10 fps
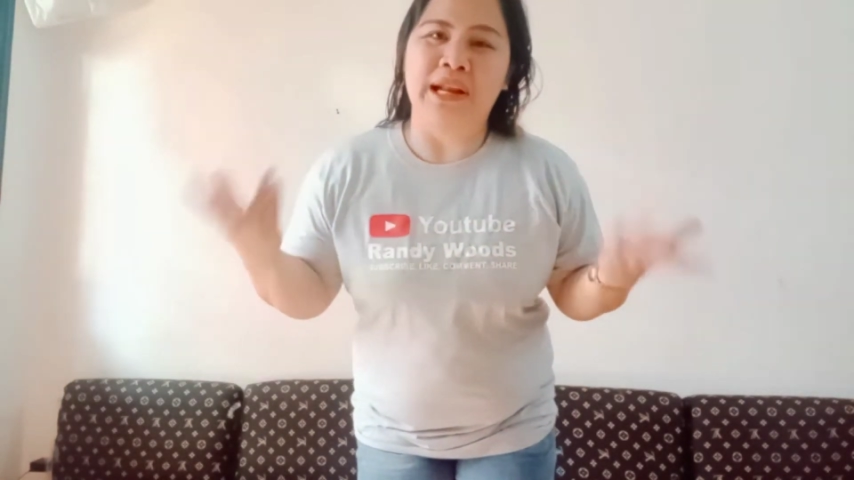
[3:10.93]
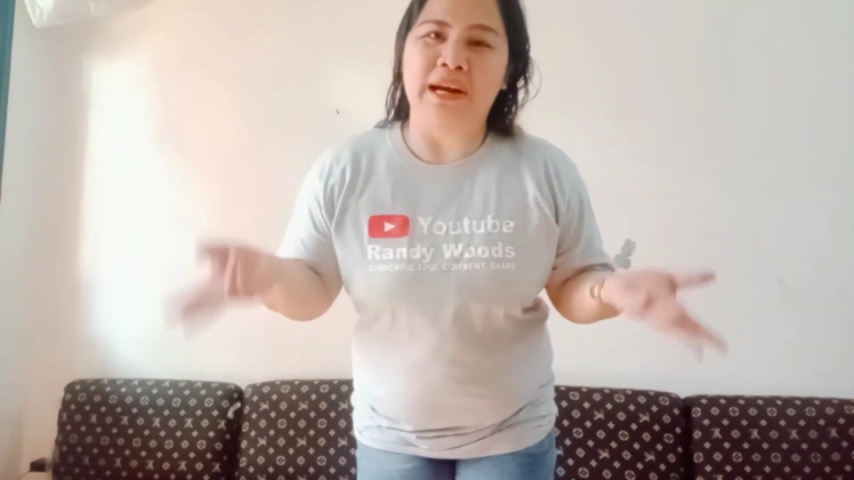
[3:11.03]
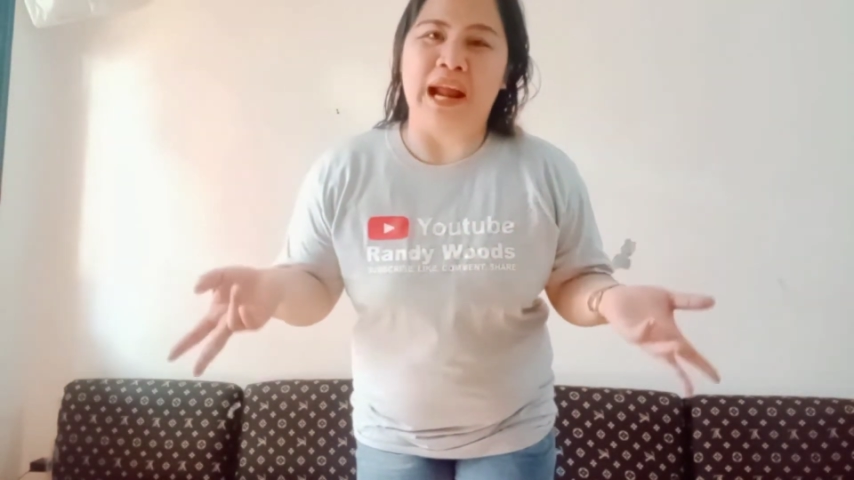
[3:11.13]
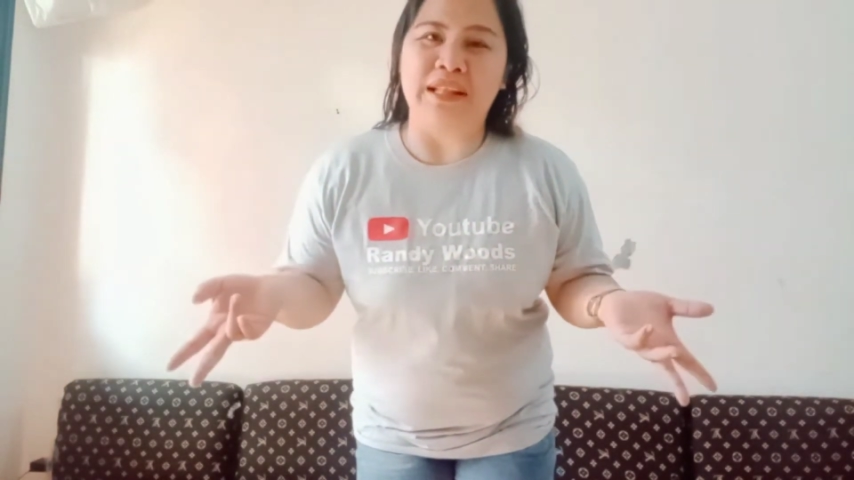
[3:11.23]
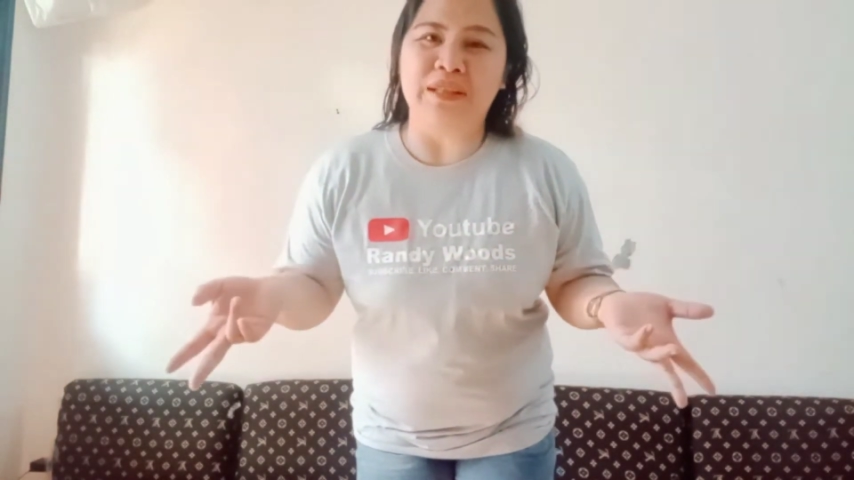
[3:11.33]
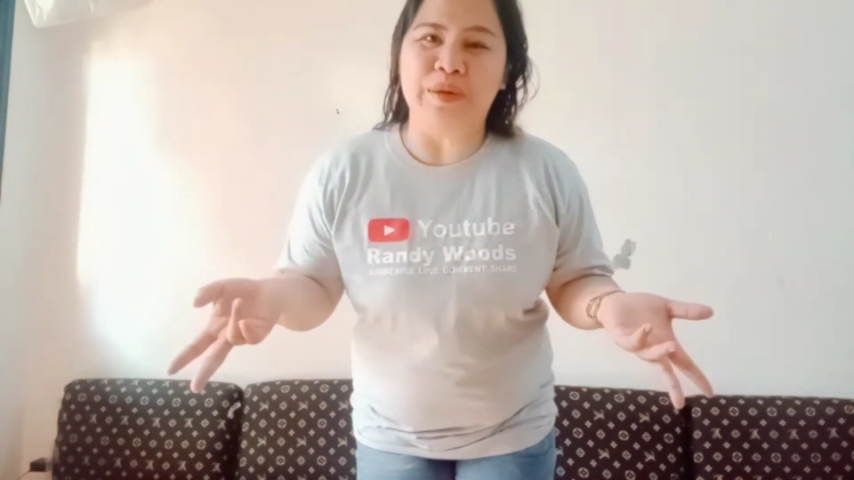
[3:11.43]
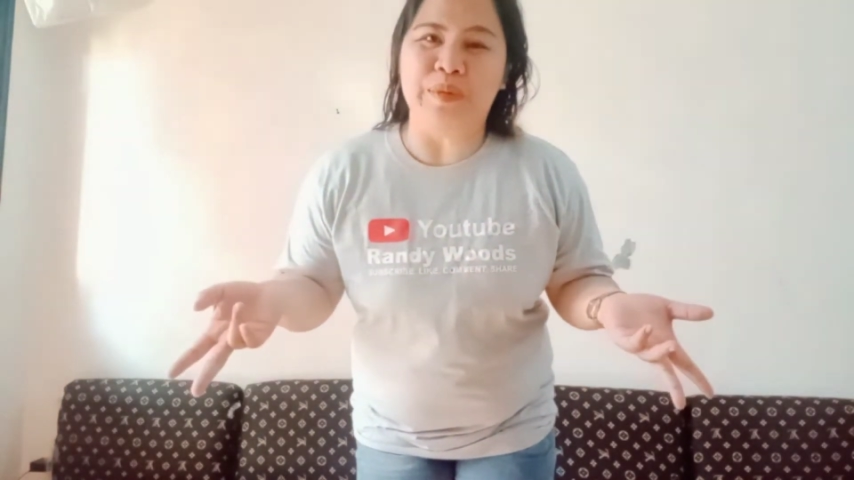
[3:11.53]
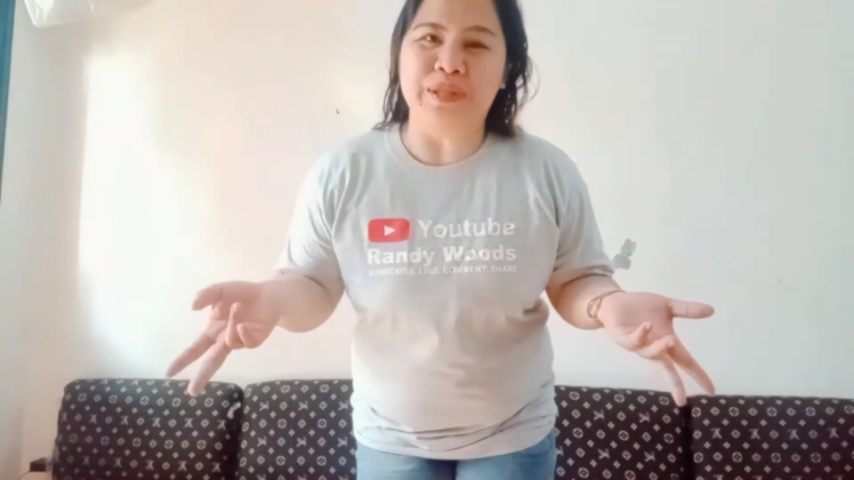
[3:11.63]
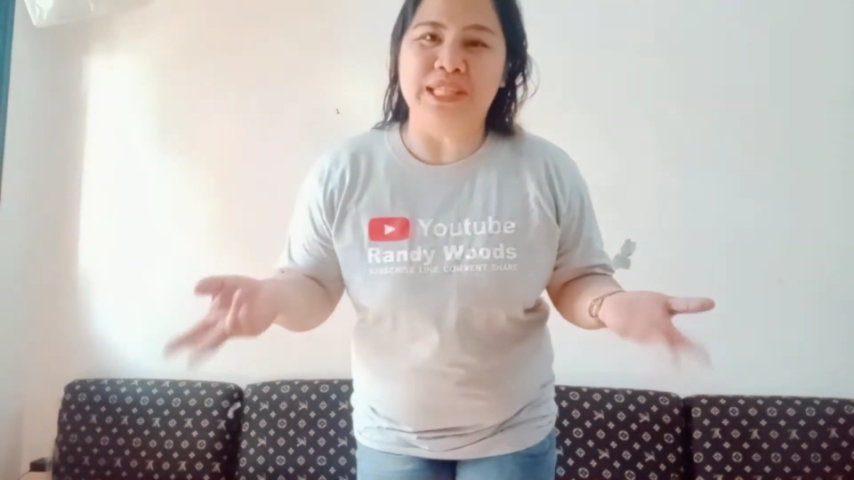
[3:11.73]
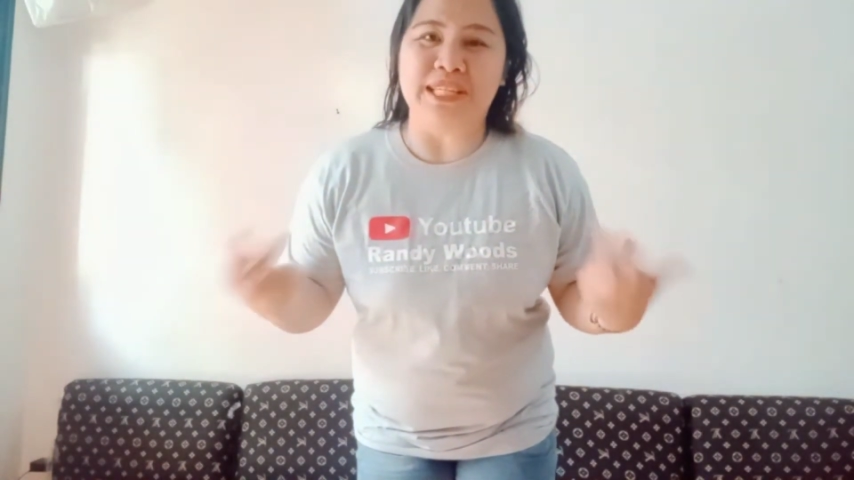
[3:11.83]
Randy
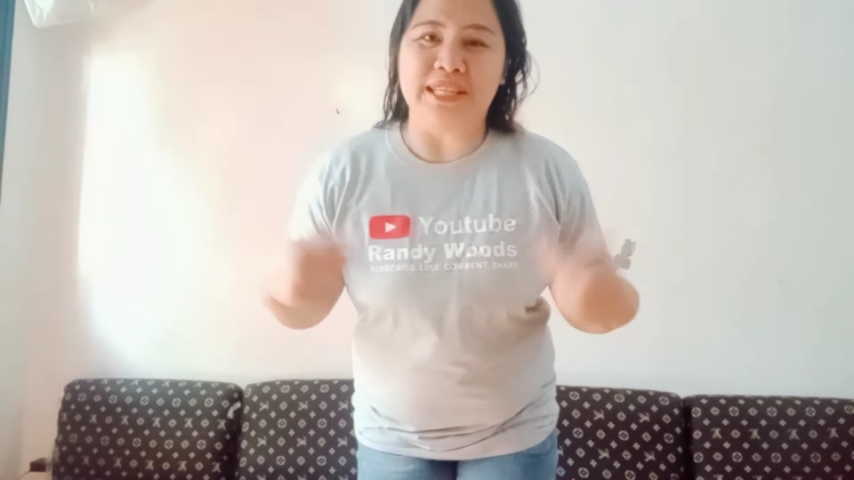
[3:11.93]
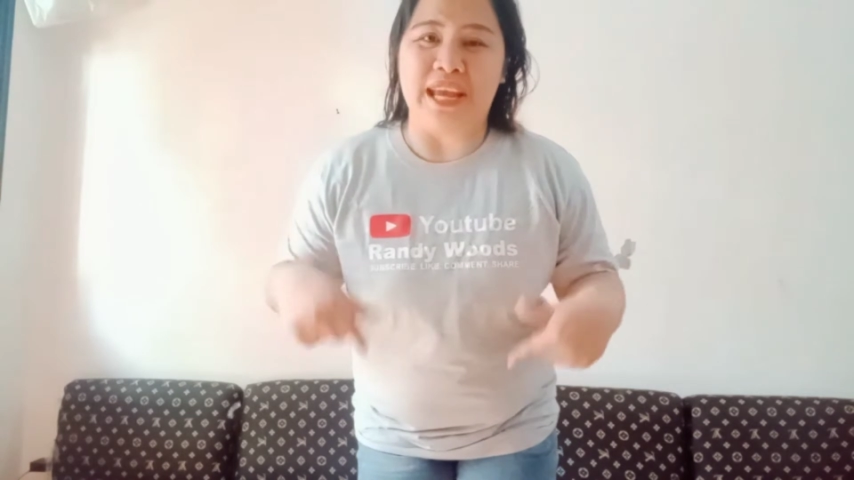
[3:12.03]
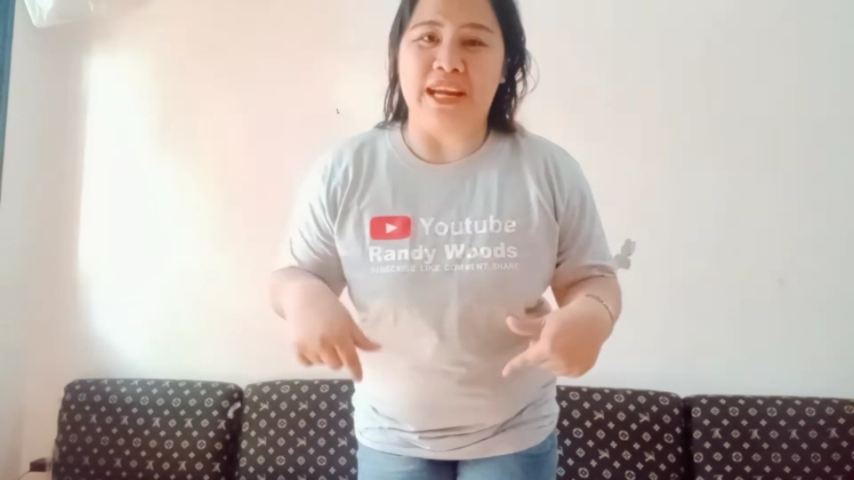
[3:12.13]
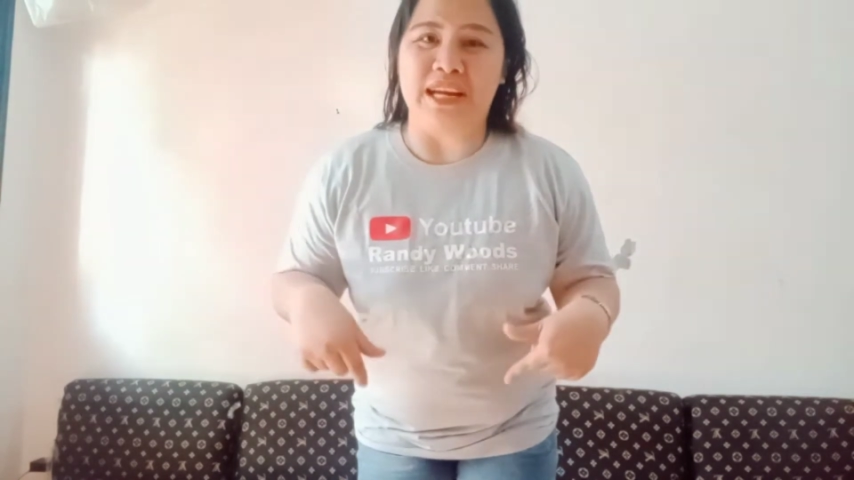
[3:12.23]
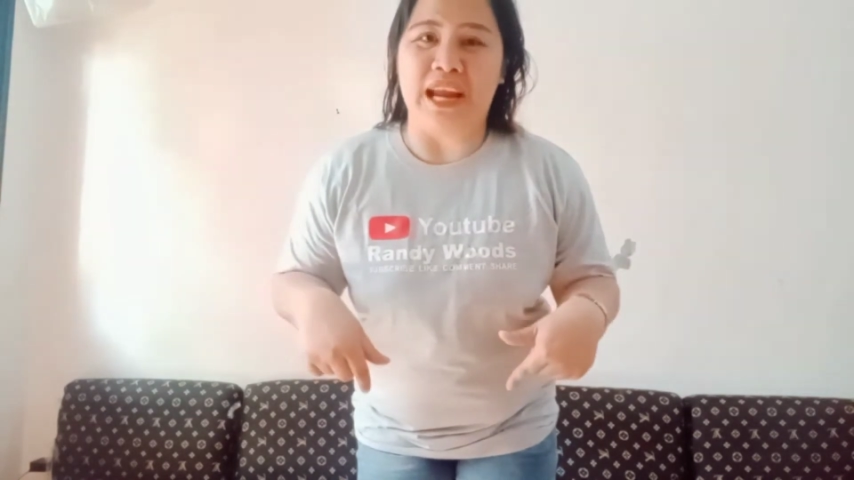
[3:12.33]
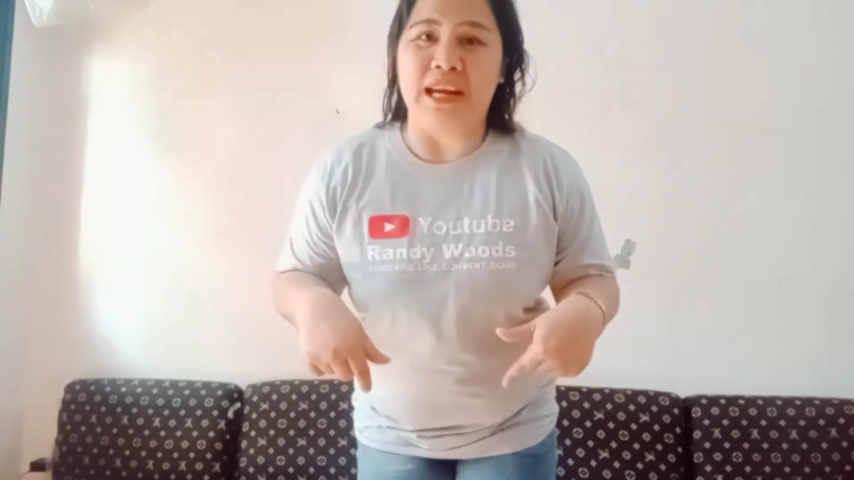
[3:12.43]
Woods is here